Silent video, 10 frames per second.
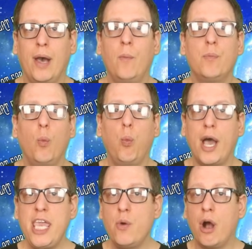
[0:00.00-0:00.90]
Well,
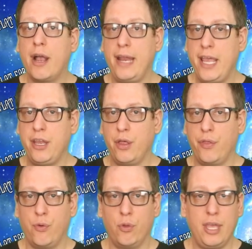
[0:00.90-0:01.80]
Why You Are an
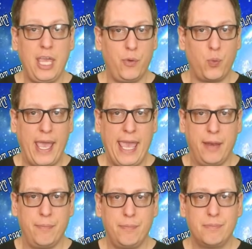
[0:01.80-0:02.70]
Idiot thought that he would weigh
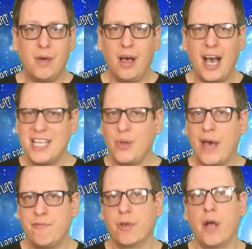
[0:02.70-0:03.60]
in. I
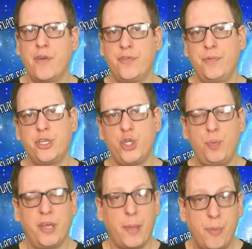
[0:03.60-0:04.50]
still haven't recovered from the
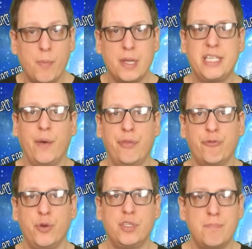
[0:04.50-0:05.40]
stupid I put myself
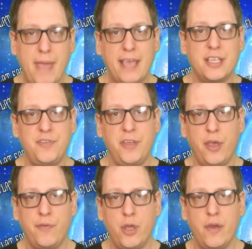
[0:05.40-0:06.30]
through to make this
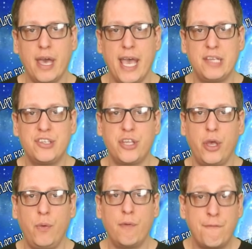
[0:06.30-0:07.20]
video for you guys,
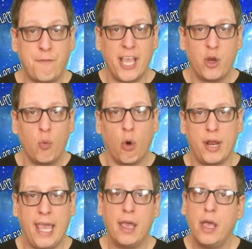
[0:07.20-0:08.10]
so final
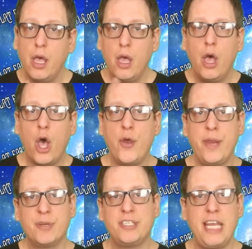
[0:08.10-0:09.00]
warning,
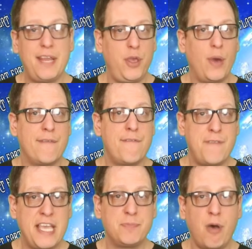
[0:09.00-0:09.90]
only proceed if you have
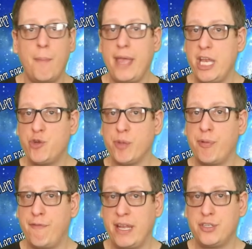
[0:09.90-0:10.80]
facepalm injury
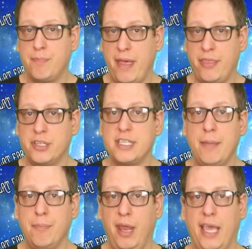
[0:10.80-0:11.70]
prevention methods
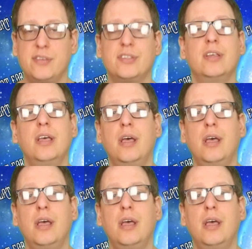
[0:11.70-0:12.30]
in place.